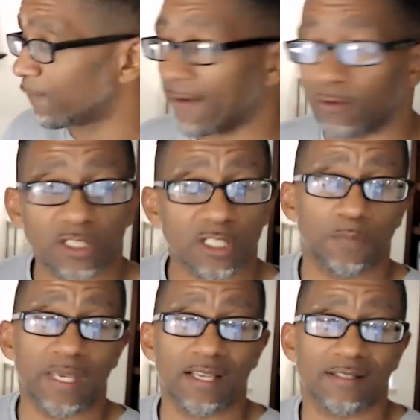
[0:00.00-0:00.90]
five oh six
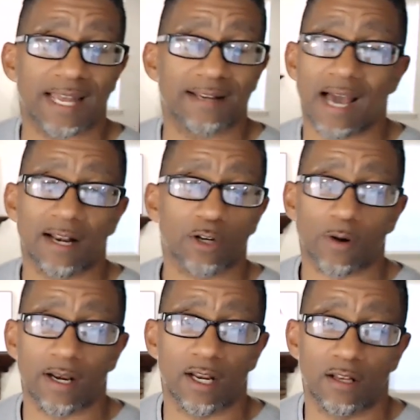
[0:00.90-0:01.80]
B is that
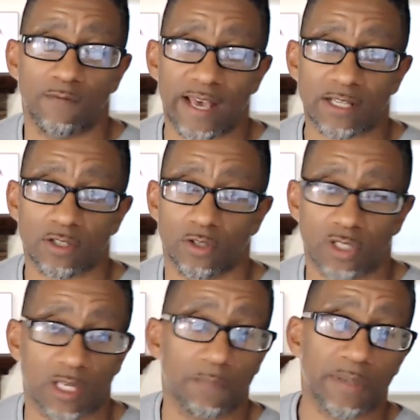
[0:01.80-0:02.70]
non-accredited
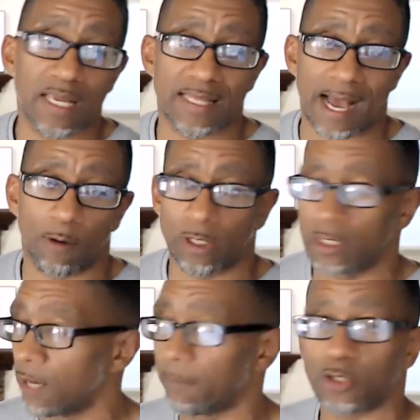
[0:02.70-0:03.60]
investors can be in that one,
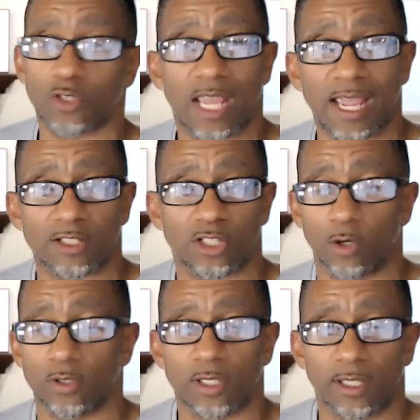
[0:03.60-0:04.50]
but you can't
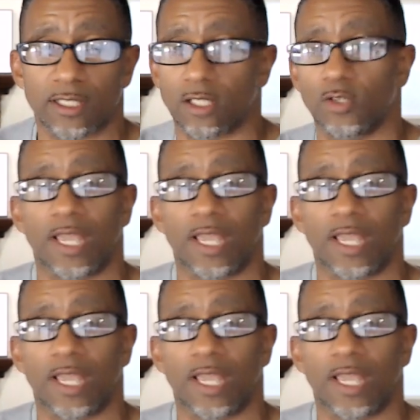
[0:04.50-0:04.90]
general solicit.